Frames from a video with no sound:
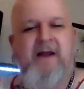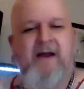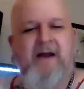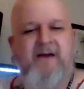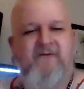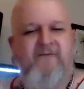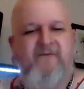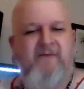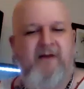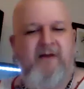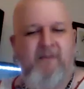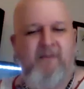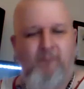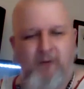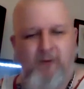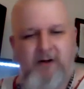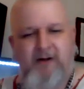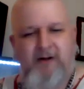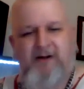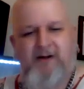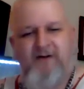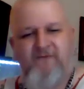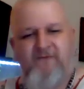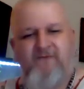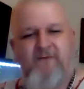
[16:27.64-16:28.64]
actually?
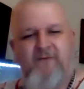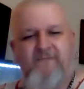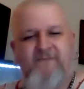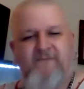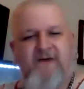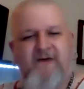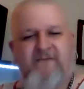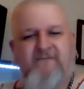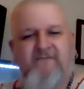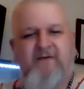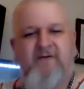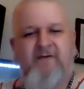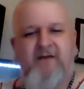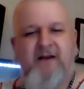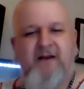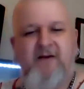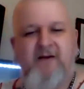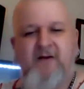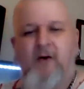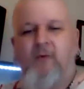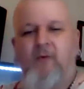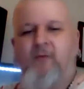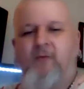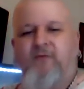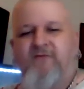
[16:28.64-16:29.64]
What is your favorite like
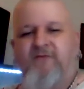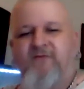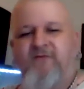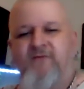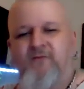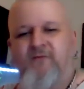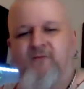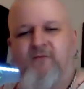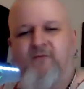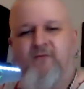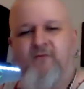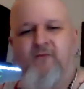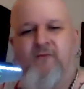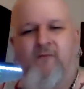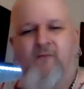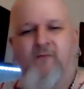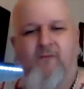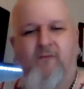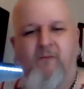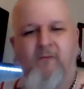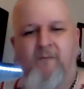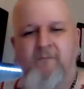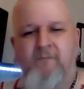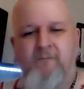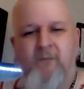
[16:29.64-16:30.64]

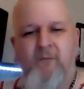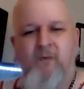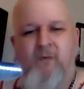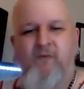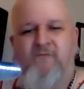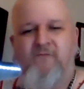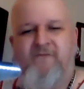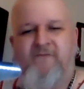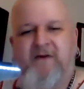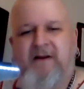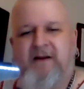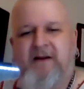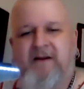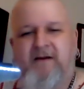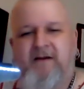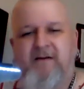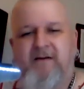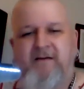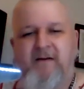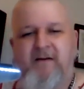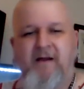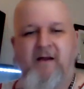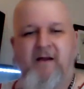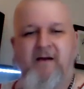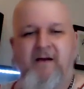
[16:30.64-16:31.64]
go-to movie?
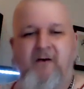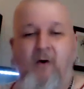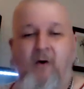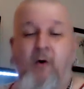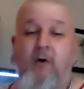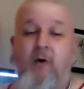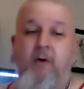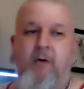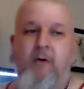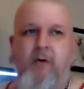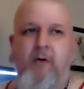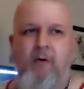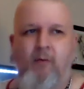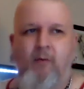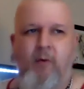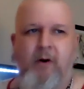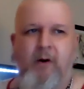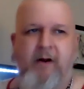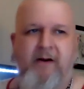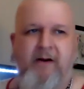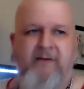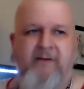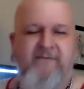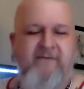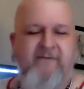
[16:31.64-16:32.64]
Like horror
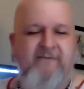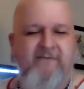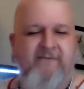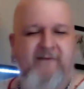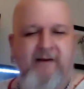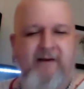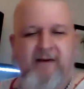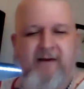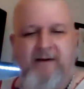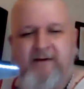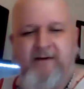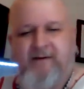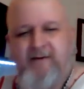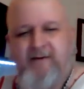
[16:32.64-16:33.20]
wise, let's say.